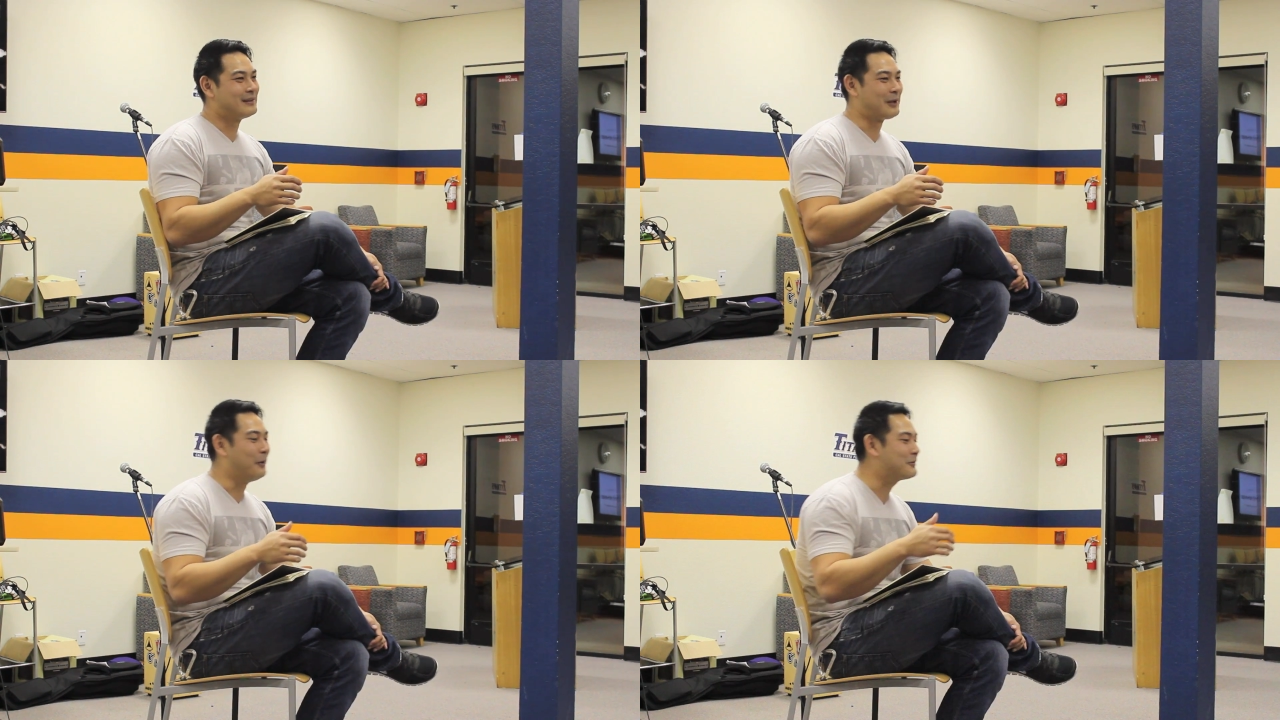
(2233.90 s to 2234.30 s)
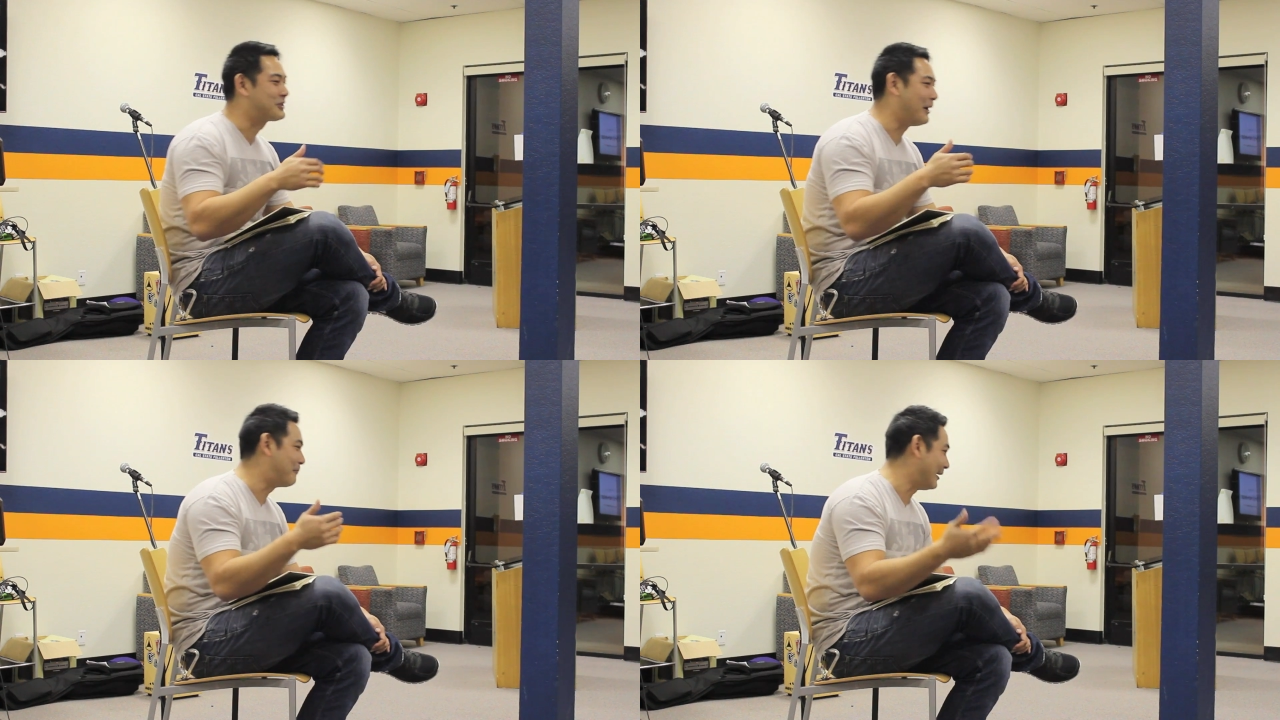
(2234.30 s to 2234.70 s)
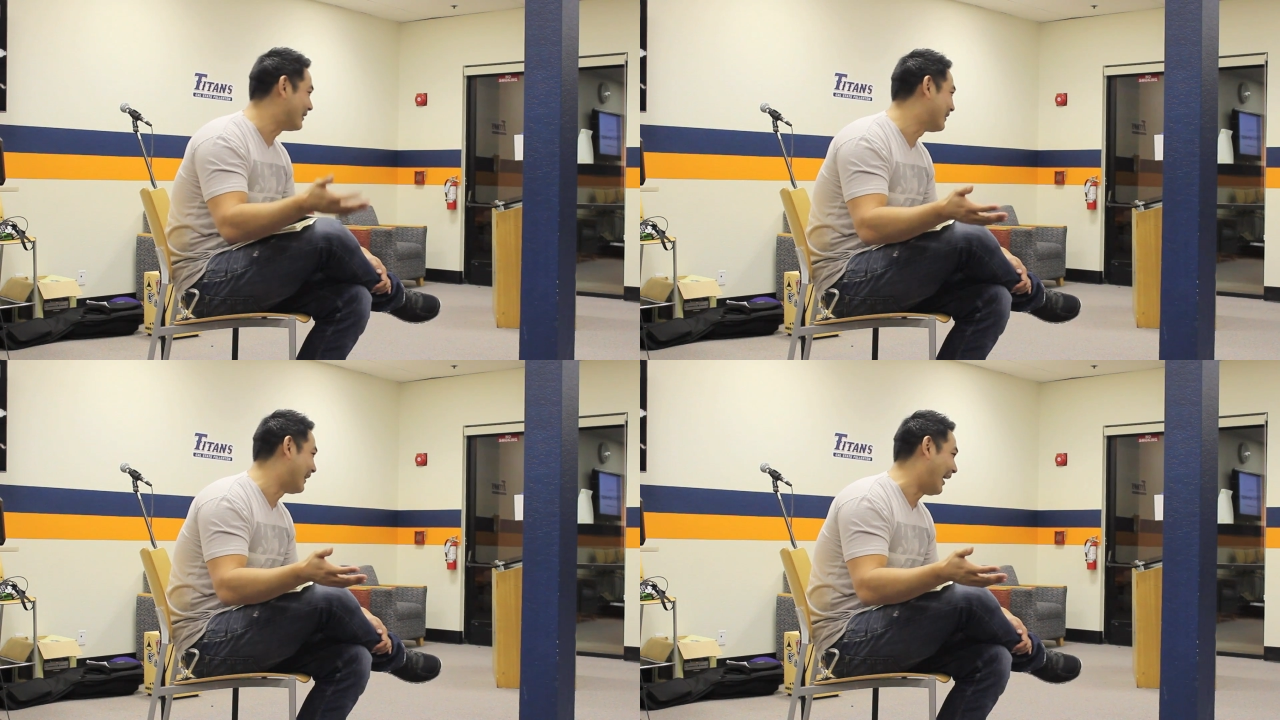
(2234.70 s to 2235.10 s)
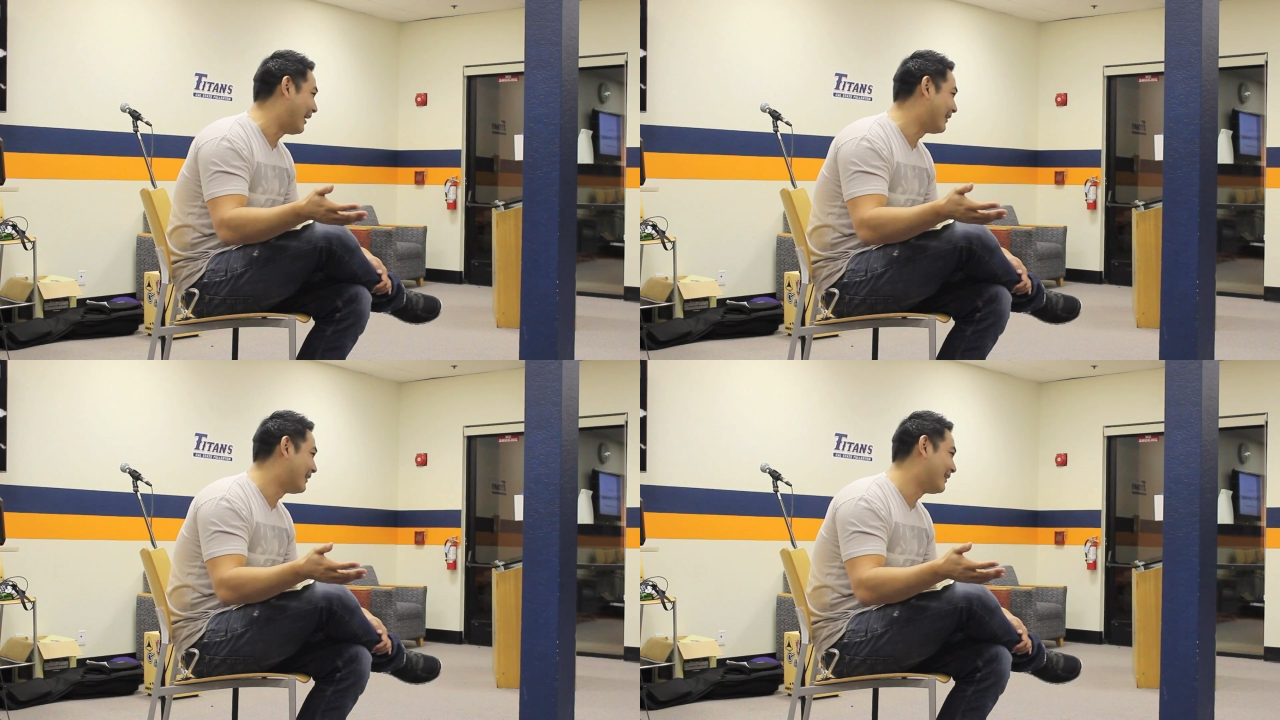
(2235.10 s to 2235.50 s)
don't jump into
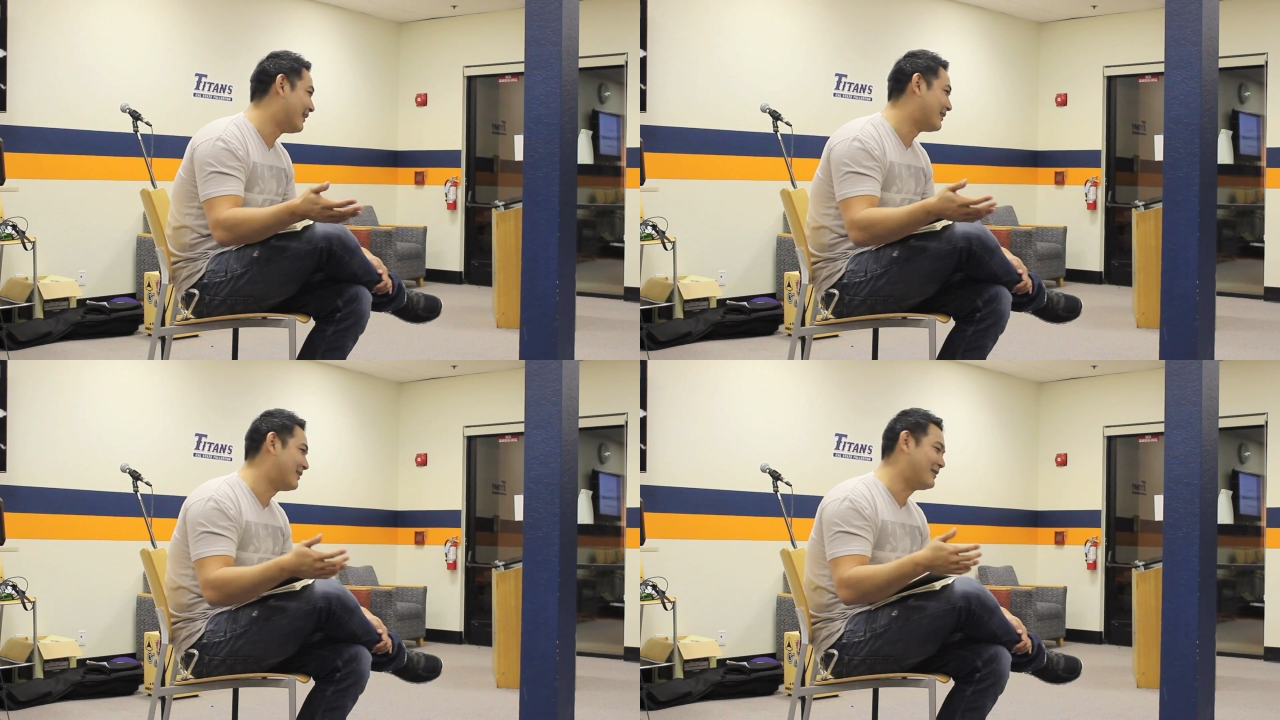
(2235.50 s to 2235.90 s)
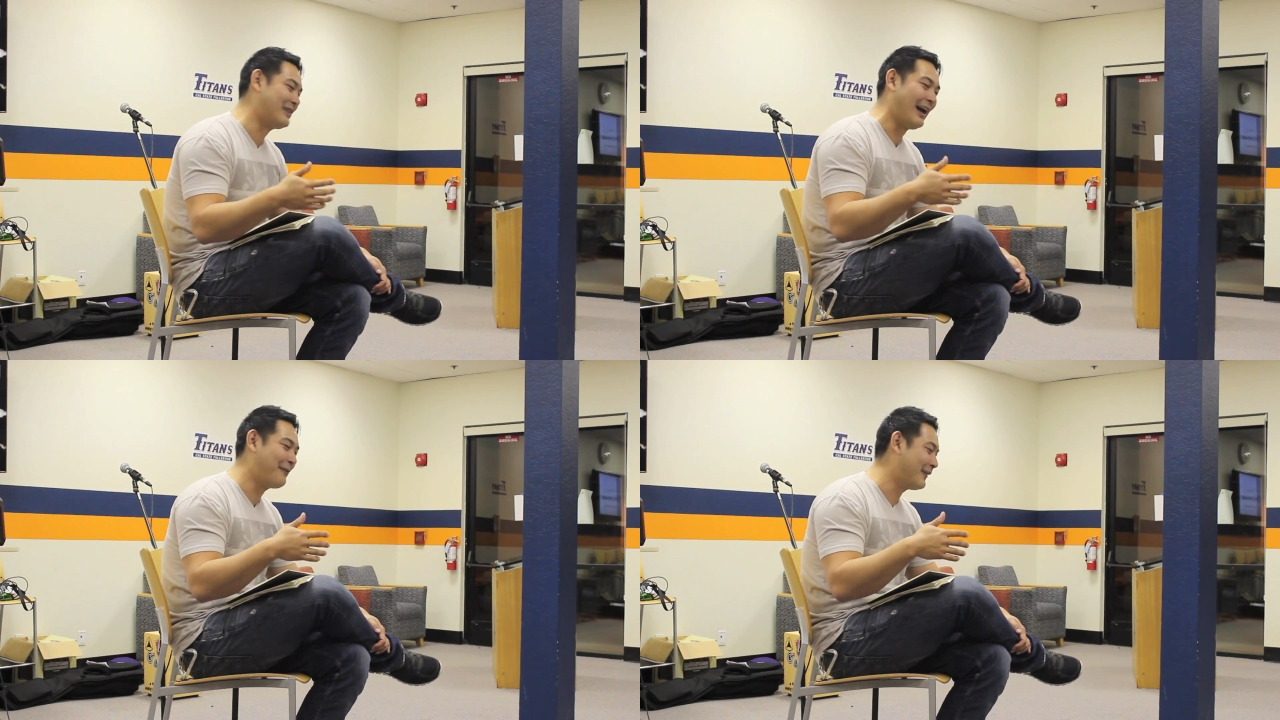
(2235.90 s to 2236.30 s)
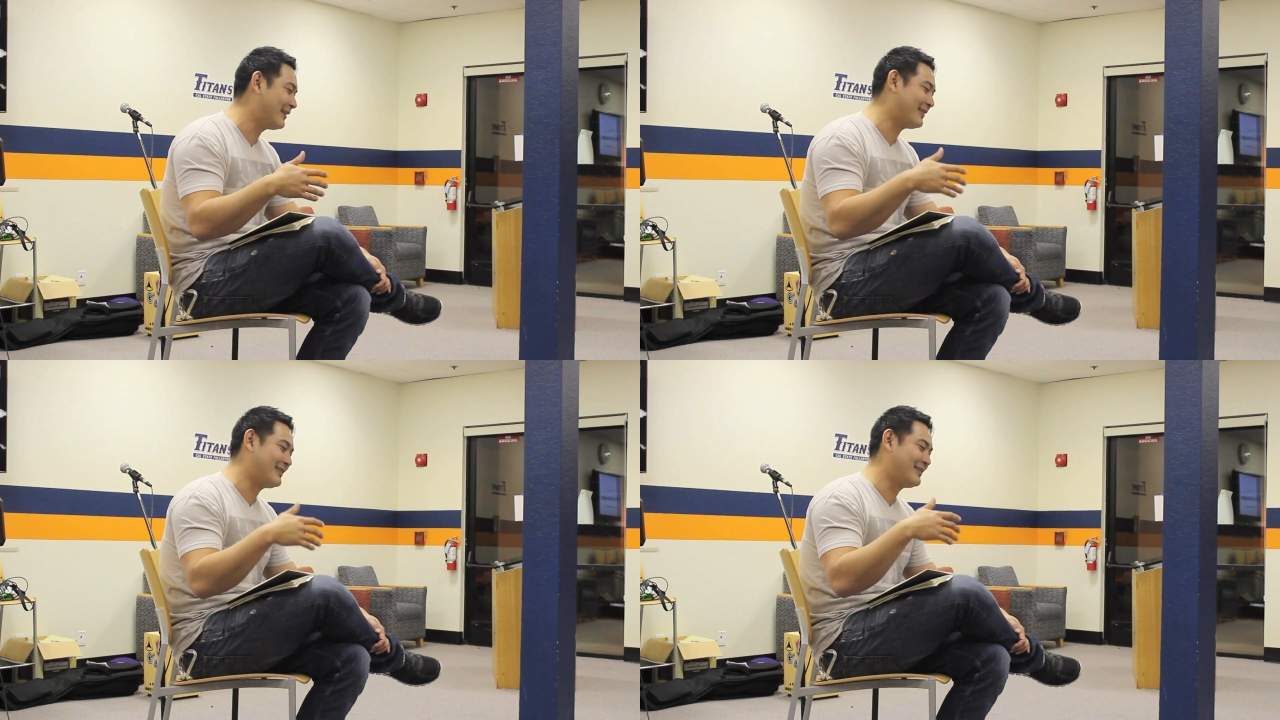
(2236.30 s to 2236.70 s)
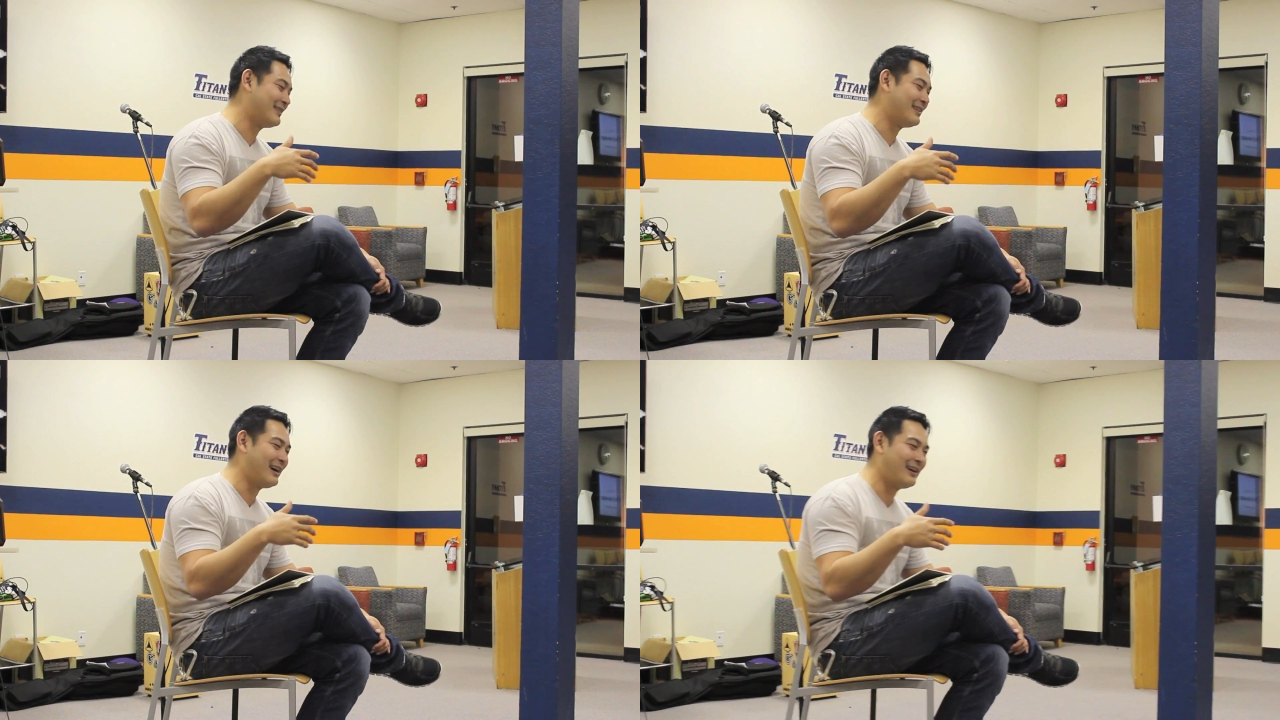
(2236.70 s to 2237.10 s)
that. Definitely,
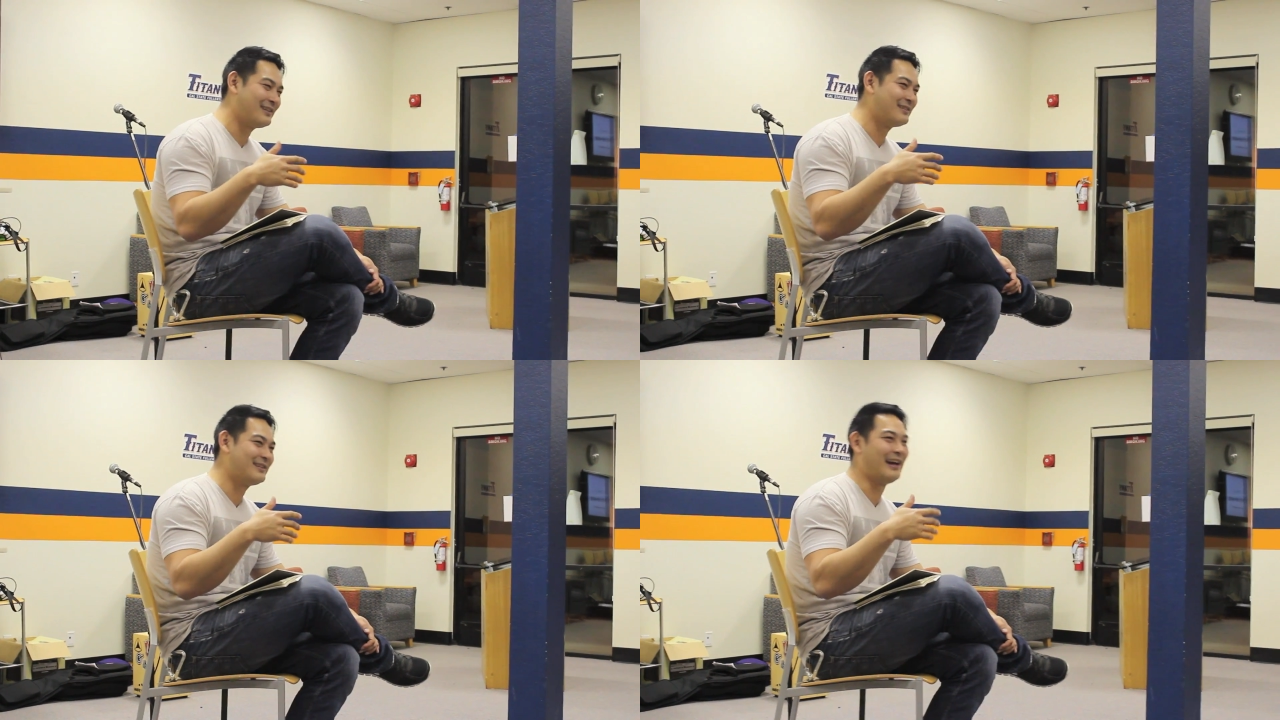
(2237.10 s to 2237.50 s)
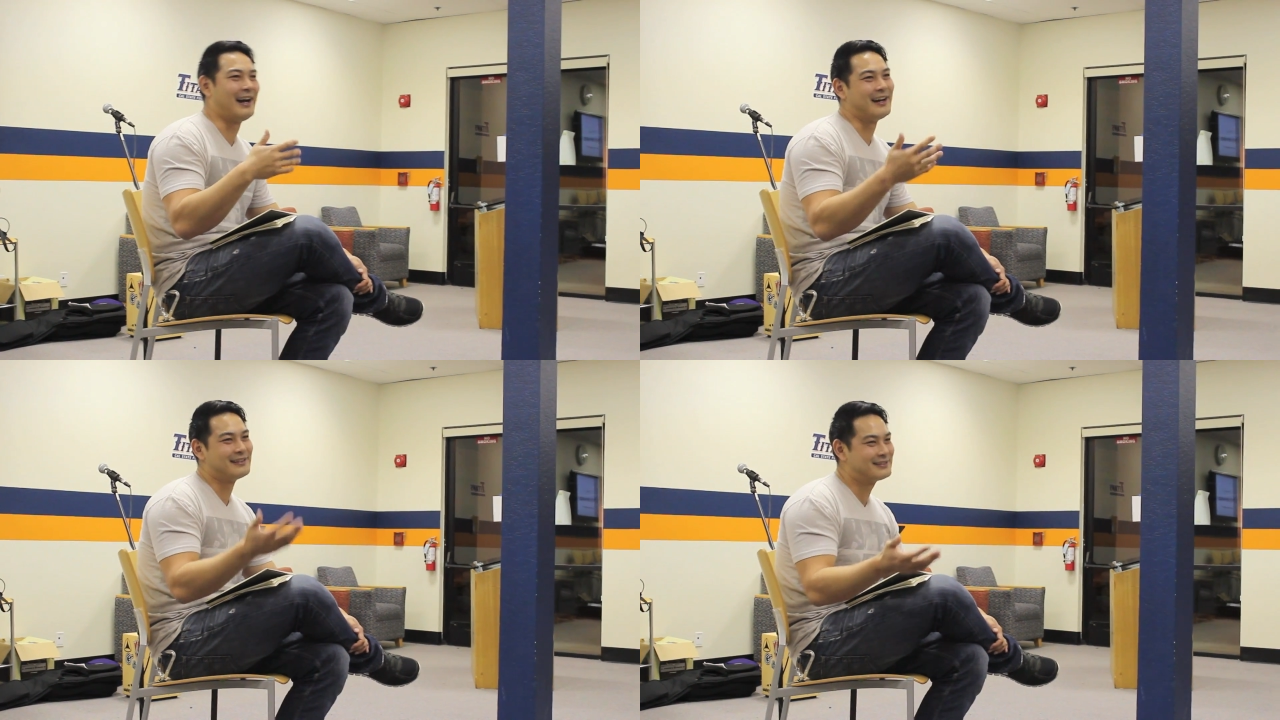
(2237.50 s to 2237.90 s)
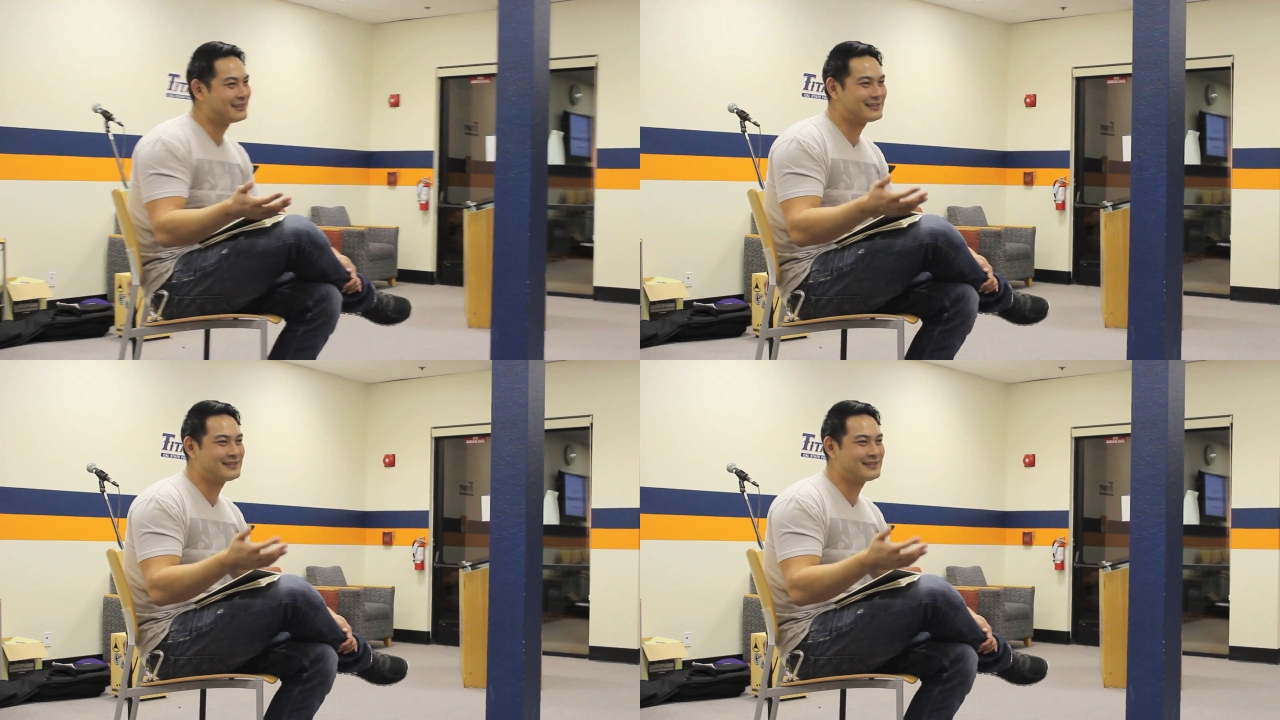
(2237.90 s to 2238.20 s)
yeah.